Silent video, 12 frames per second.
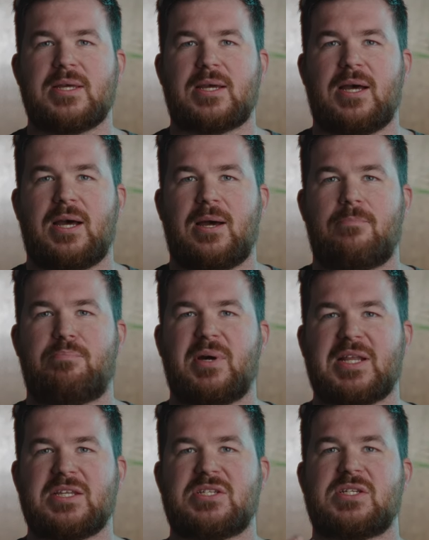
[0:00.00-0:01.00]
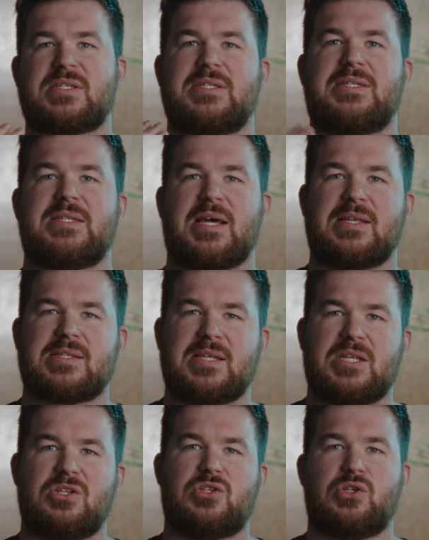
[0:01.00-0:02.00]
but it just
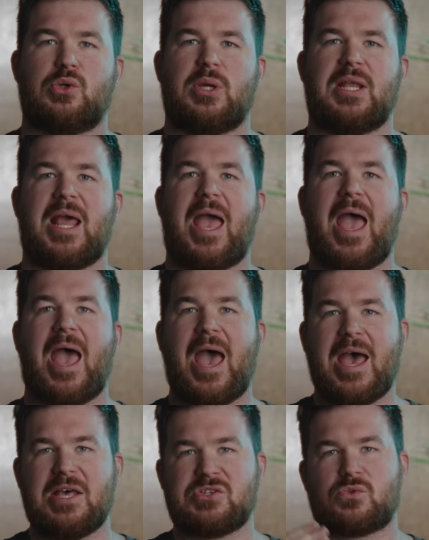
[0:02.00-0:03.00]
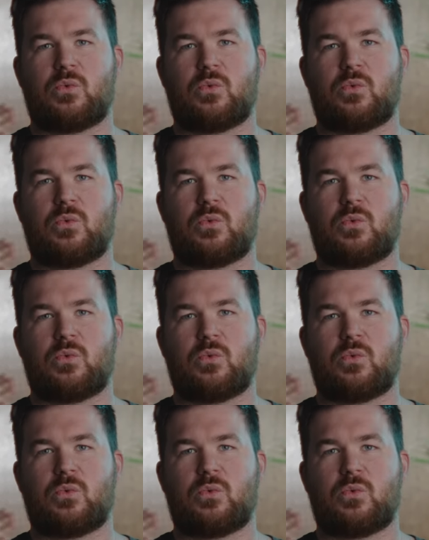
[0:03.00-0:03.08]
doesn't do it as